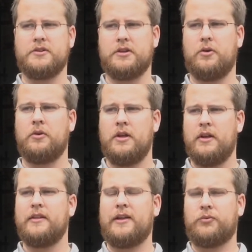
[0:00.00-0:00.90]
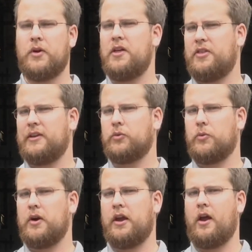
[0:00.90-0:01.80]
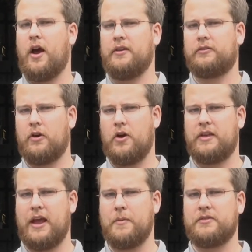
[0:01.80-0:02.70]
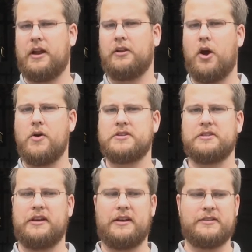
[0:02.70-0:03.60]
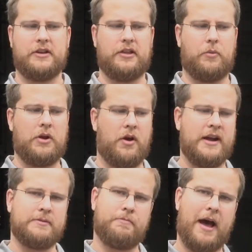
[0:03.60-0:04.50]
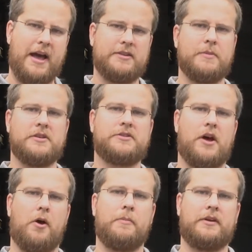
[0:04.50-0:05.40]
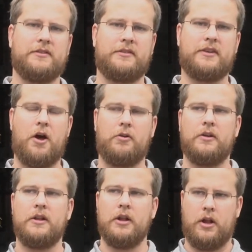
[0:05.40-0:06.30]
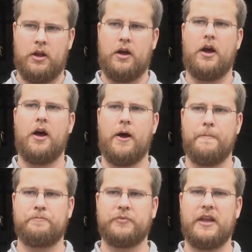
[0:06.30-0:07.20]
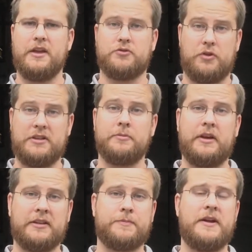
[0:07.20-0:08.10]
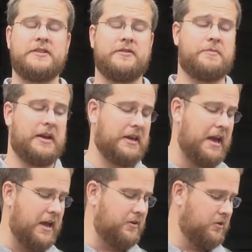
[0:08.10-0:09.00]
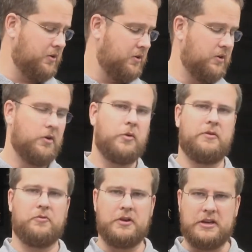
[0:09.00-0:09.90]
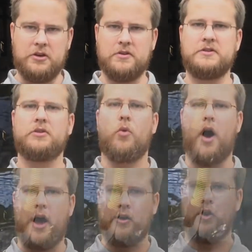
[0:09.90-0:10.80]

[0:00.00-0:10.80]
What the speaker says: So that's one of the things we're working on, is growing the animals at a lower salinity so that we don't have to buy as much salt, because the salt is reasonably expensive, but again, we reuse the water